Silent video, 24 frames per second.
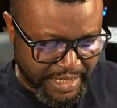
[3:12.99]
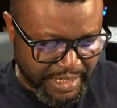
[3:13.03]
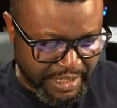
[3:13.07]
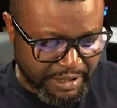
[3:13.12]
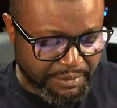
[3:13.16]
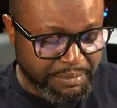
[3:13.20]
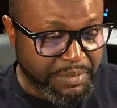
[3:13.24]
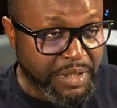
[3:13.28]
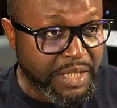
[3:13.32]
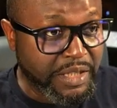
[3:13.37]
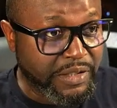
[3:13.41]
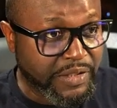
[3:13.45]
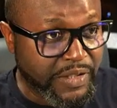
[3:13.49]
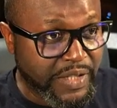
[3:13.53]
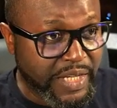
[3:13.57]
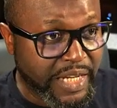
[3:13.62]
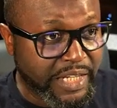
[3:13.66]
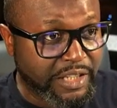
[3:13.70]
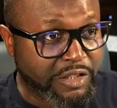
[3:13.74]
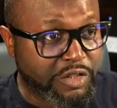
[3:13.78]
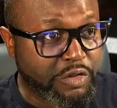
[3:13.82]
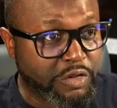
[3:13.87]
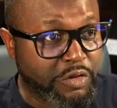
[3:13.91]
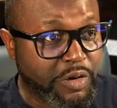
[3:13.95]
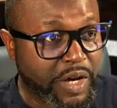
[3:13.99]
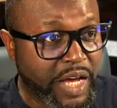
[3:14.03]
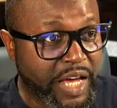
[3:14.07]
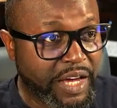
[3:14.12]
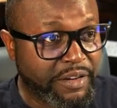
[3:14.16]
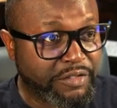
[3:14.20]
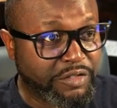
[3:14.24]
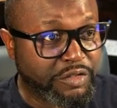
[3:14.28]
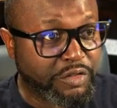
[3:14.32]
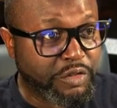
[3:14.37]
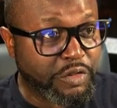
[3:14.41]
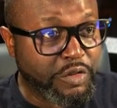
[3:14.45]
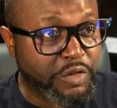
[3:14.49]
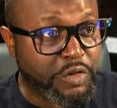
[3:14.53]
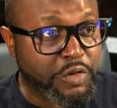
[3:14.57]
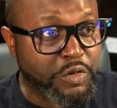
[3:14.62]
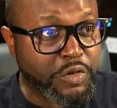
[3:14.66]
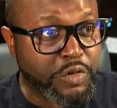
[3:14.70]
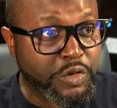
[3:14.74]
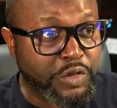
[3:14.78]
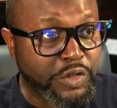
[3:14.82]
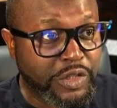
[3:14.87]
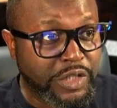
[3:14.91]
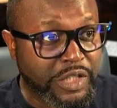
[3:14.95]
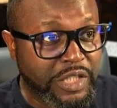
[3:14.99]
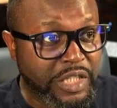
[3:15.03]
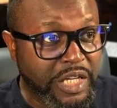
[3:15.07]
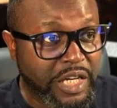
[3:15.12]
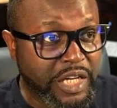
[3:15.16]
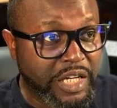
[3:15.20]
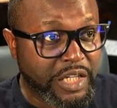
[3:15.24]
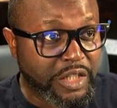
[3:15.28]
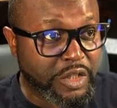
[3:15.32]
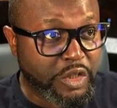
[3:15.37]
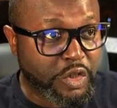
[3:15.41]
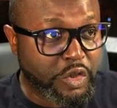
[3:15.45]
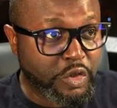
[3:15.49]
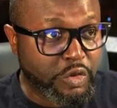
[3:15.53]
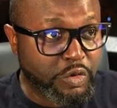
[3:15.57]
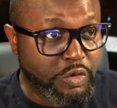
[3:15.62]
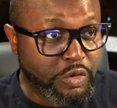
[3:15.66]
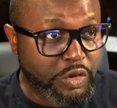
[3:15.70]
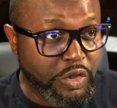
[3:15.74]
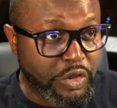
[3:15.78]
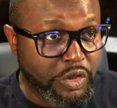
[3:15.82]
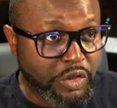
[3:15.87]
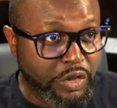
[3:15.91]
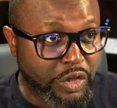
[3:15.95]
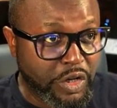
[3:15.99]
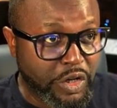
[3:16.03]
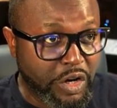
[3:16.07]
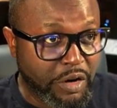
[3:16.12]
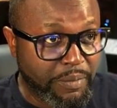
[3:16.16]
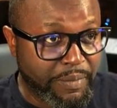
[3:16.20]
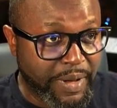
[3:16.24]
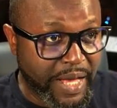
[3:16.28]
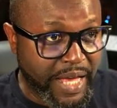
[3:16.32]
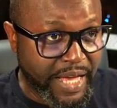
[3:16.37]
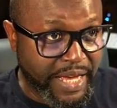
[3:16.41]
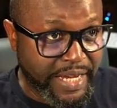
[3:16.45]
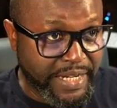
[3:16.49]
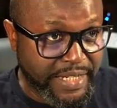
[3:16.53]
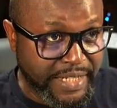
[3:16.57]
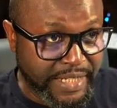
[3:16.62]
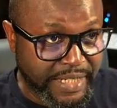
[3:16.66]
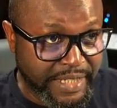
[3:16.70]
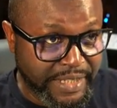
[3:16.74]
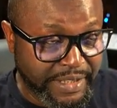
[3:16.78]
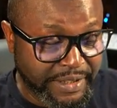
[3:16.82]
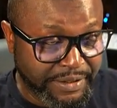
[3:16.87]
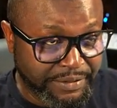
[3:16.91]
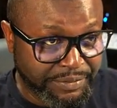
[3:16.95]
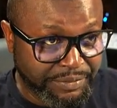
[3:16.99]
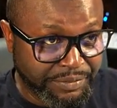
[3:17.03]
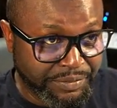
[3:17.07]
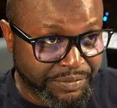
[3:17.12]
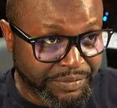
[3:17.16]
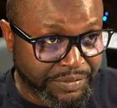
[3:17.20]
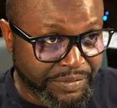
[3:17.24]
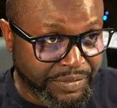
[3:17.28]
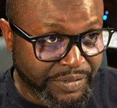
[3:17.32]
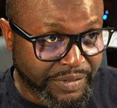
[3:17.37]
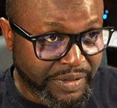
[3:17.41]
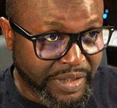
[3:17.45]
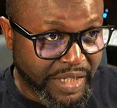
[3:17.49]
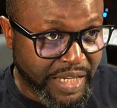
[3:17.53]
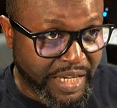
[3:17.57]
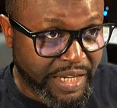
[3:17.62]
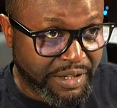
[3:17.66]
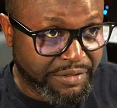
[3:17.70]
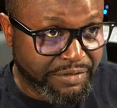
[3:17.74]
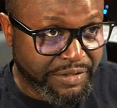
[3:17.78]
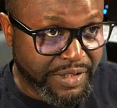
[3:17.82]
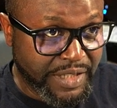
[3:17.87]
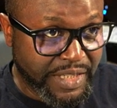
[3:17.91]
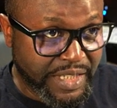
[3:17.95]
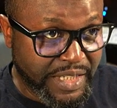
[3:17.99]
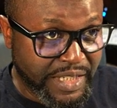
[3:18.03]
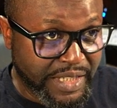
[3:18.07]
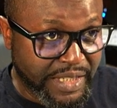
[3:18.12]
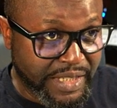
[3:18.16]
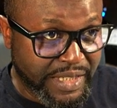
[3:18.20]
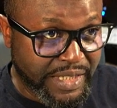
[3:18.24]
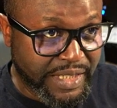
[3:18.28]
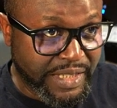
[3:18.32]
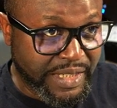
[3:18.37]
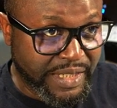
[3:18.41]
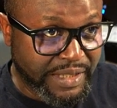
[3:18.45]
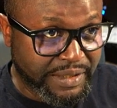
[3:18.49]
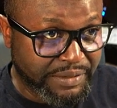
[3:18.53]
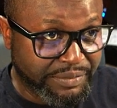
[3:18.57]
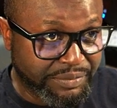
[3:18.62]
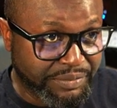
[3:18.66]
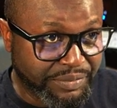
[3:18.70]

it means that you have to use the sudo command fdisk,